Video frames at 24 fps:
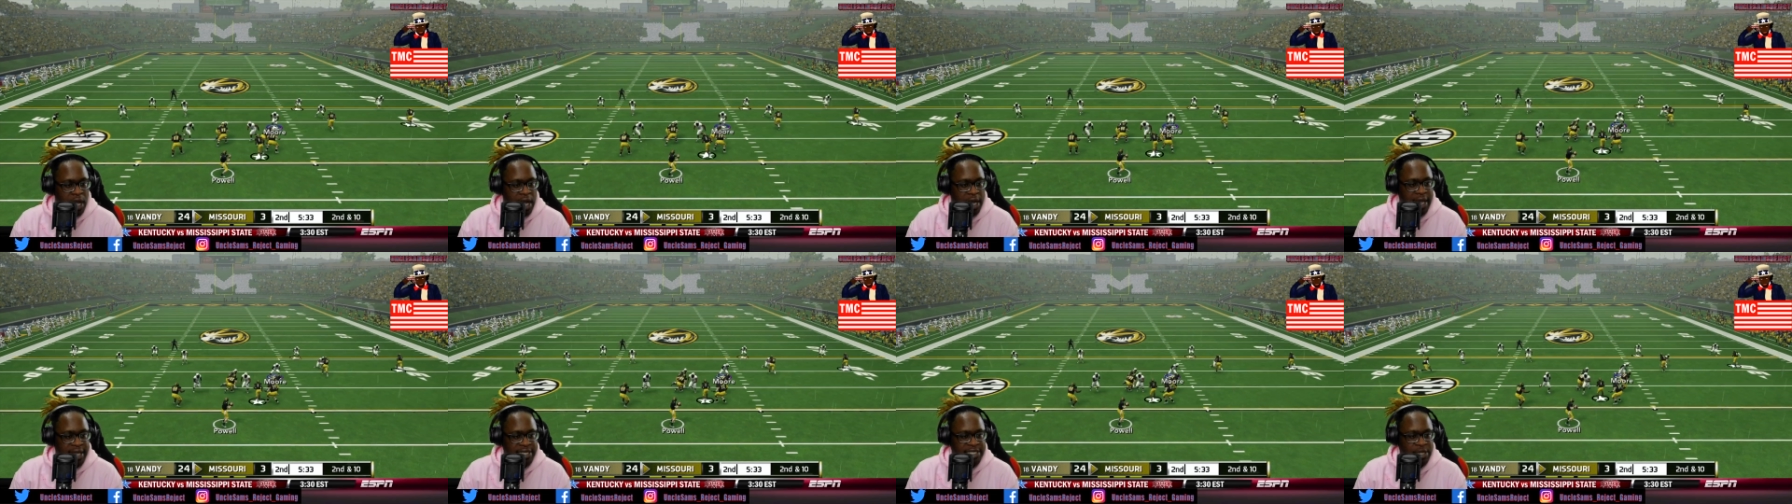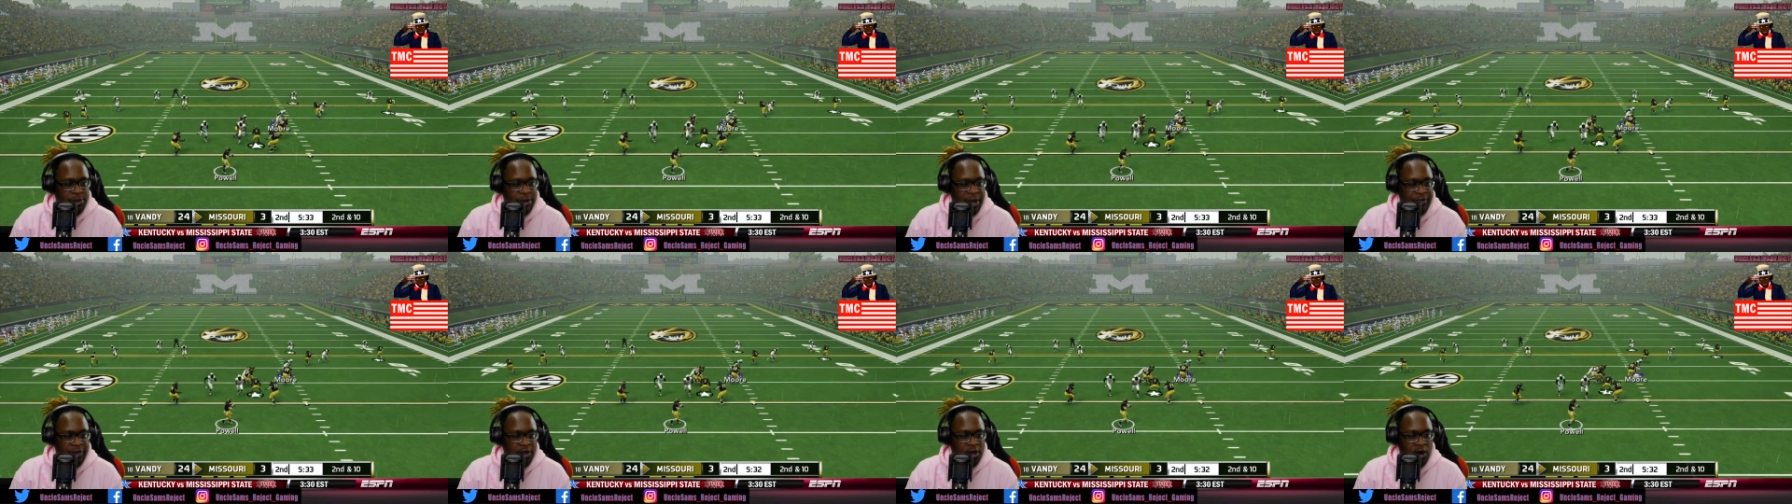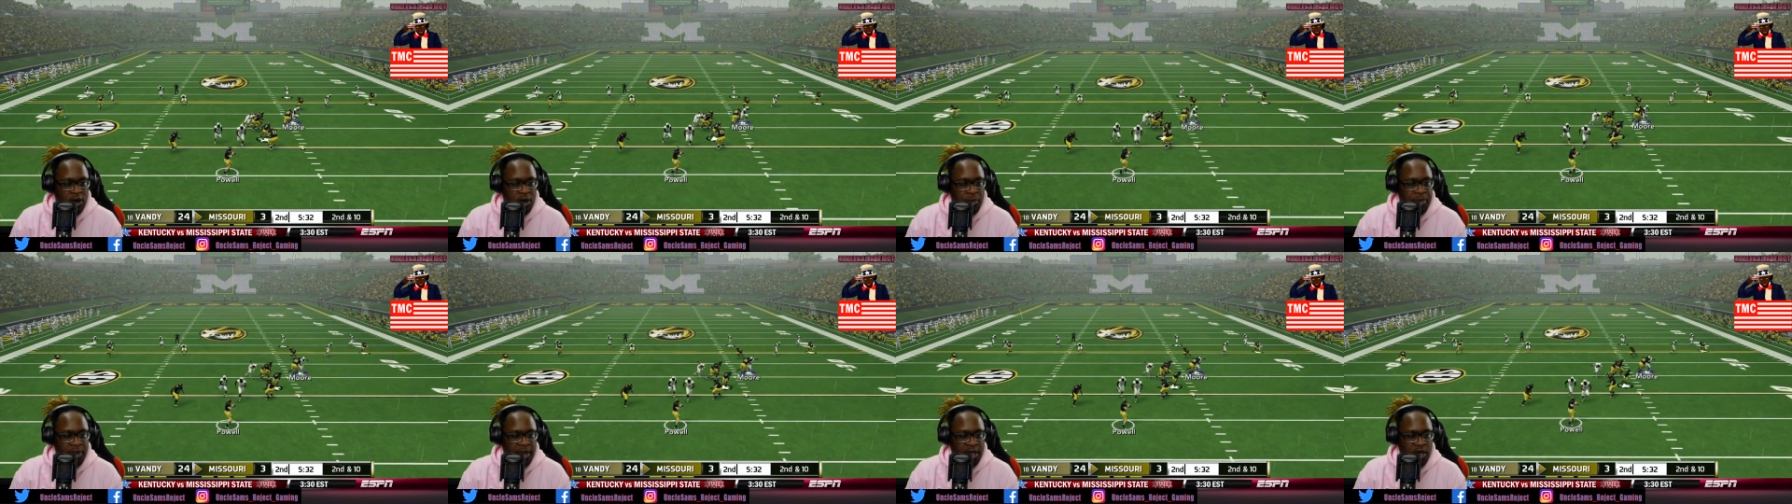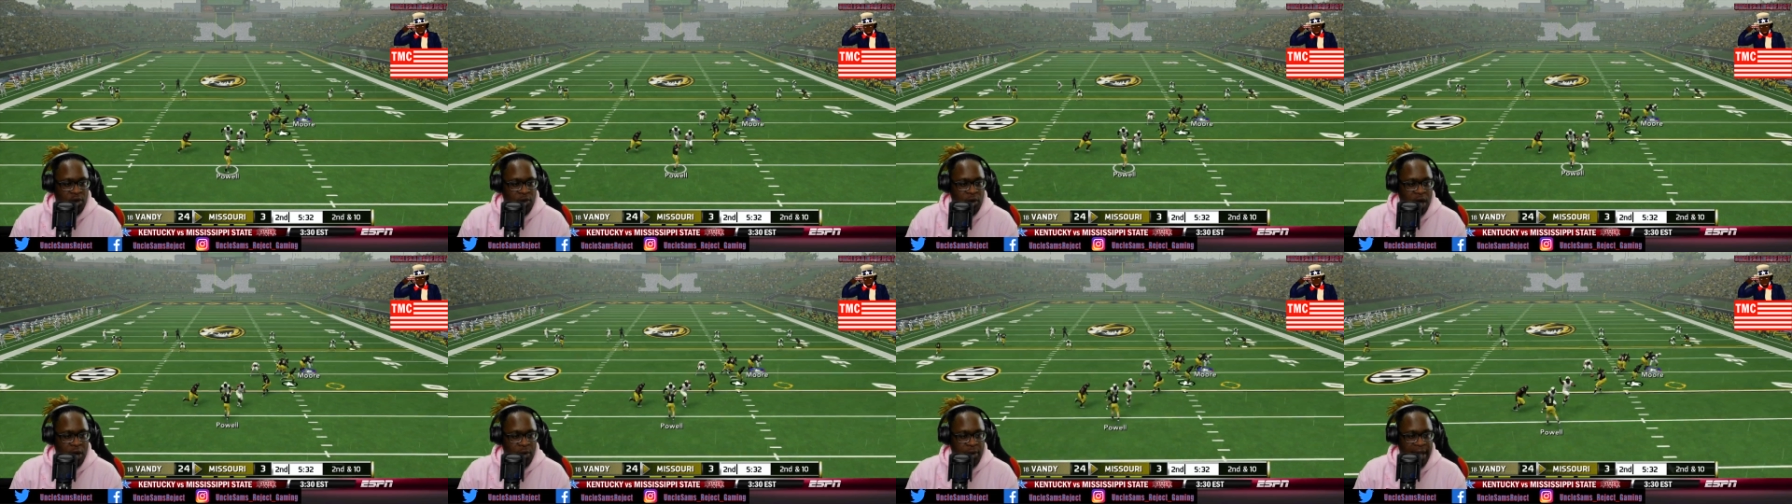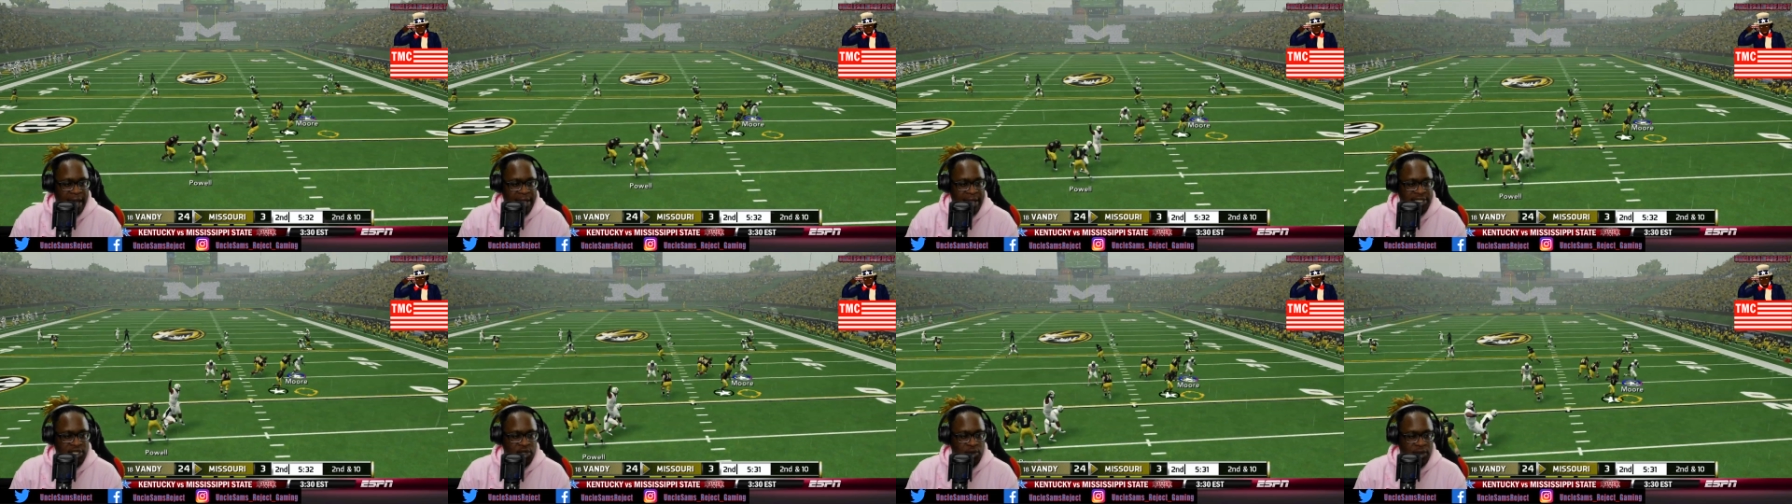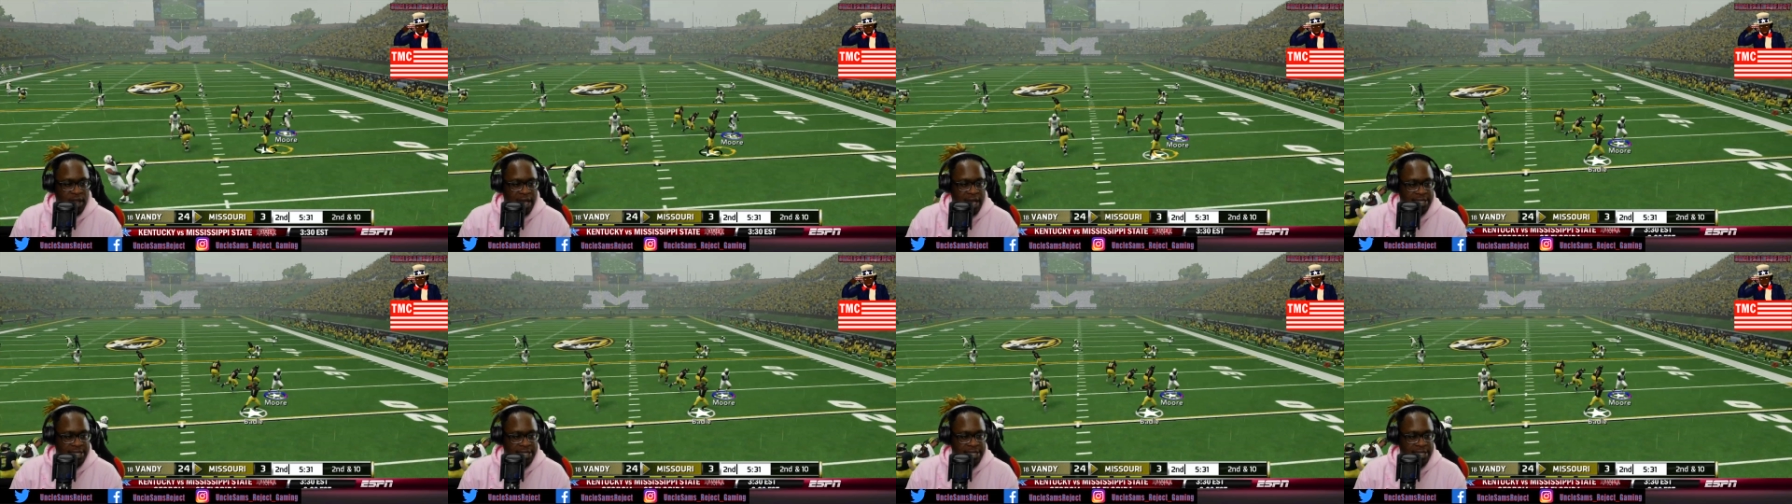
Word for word: I can't say we haven't caught a pick in a while. We had two